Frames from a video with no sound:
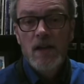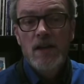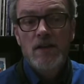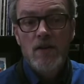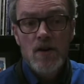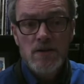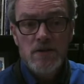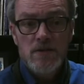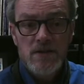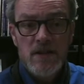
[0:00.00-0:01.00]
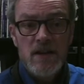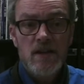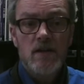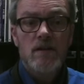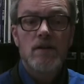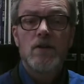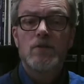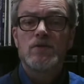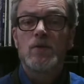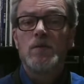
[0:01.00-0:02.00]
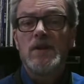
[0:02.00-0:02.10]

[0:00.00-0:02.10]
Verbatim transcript: In concert C, the notes would